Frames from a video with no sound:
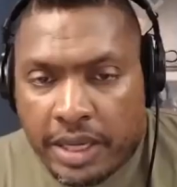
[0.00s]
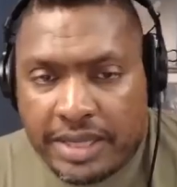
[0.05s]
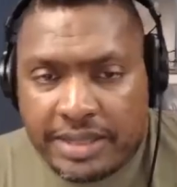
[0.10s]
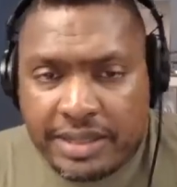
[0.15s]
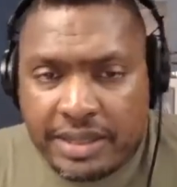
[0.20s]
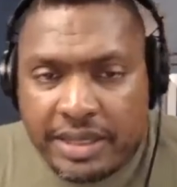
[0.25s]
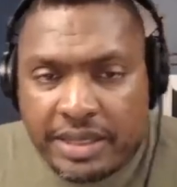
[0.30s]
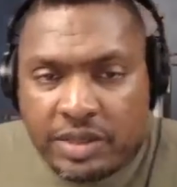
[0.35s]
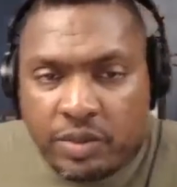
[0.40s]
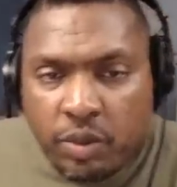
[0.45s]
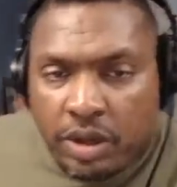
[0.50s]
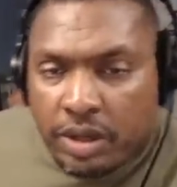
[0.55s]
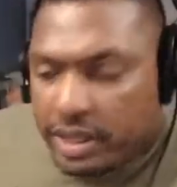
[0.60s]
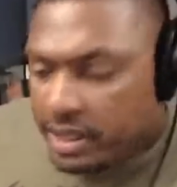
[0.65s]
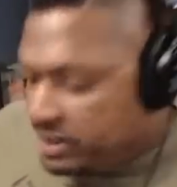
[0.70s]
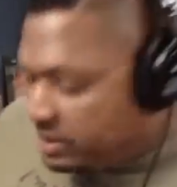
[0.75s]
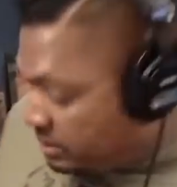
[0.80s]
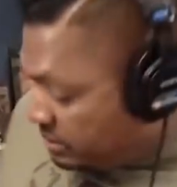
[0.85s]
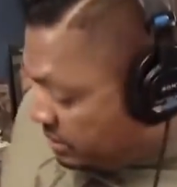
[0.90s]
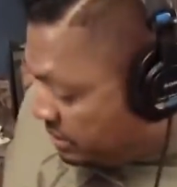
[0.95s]
isn't this what
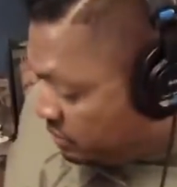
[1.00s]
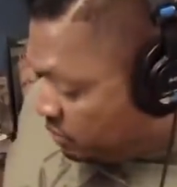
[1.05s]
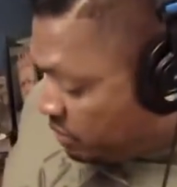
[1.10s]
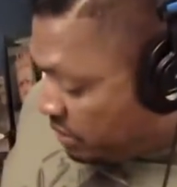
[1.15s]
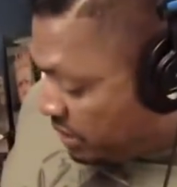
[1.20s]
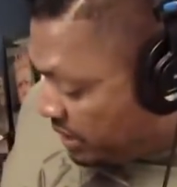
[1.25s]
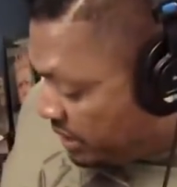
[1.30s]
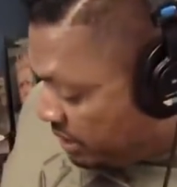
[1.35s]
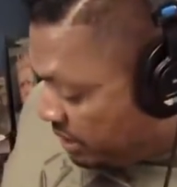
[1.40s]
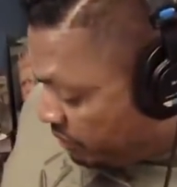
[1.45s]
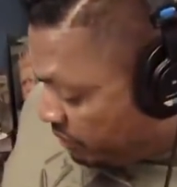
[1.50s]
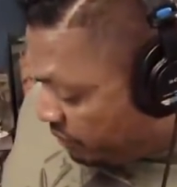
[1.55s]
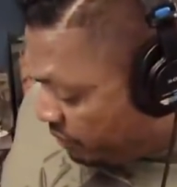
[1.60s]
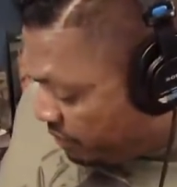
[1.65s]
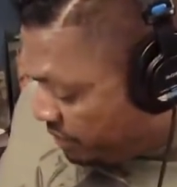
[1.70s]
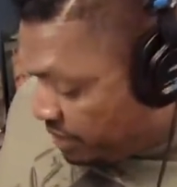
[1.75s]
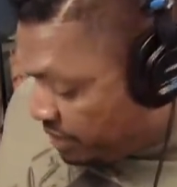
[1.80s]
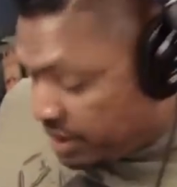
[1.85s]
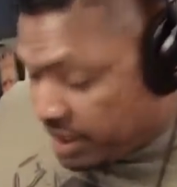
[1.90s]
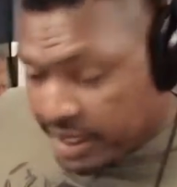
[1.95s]
isn't this what
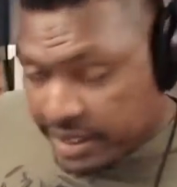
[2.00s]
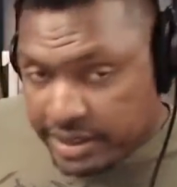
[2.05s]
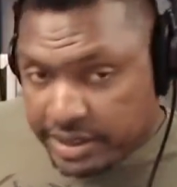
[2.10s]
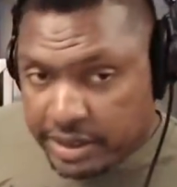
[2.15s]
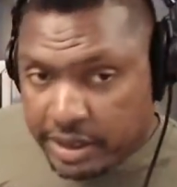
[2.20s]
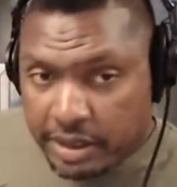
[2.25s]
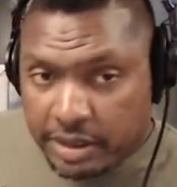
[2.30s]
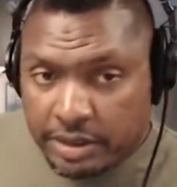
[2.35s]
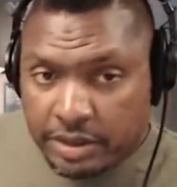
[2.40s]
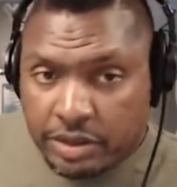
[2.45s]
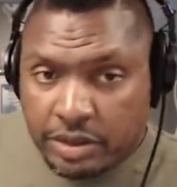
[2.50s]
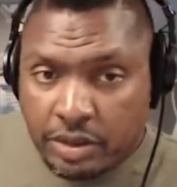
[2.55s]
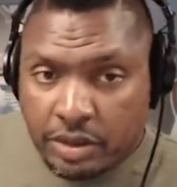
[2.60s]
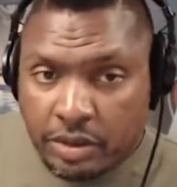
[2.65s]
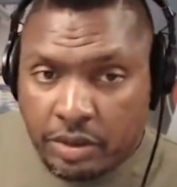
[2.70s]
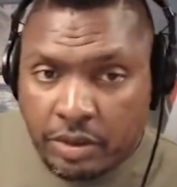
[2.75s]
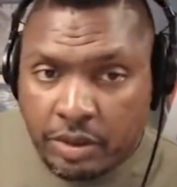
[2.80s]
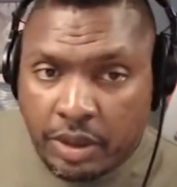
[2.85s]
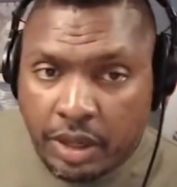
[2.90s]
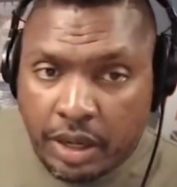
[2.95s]
California has done
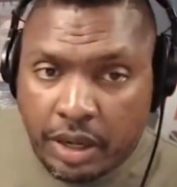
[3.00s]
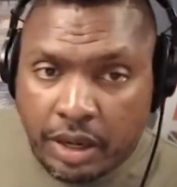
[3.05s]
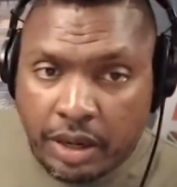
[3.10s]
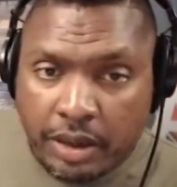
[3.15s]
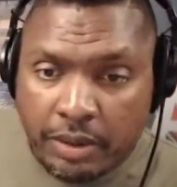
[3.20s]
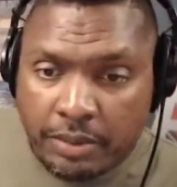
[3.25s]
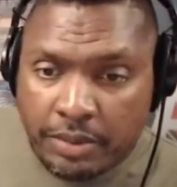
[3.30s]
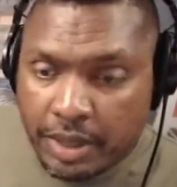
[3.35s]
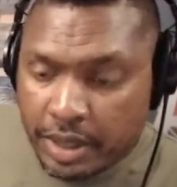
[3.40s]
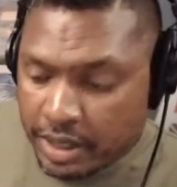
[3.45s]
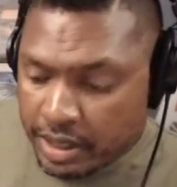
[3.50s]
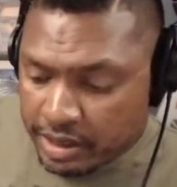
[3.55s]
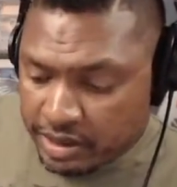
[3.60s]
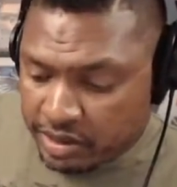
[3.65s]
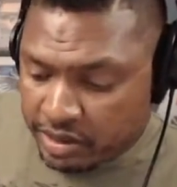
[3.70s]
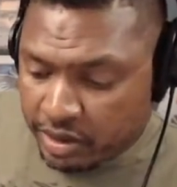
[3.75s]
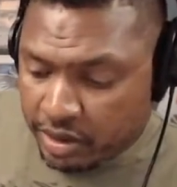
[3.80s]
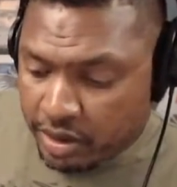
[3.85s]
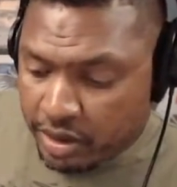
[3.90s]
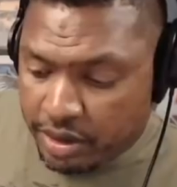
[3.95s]
to um,
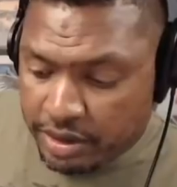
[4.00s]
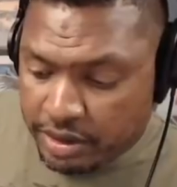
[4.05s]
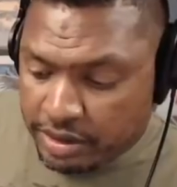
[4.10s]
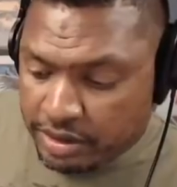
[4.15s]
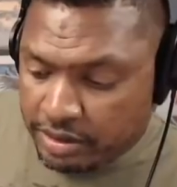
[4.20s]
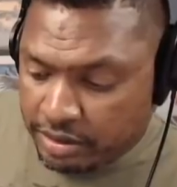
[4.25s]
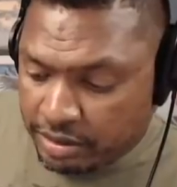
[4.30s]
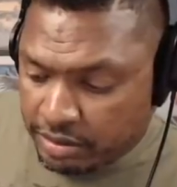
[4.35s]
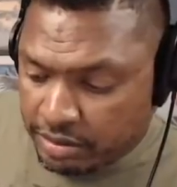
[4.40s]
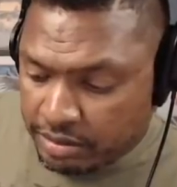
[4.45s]
to cars?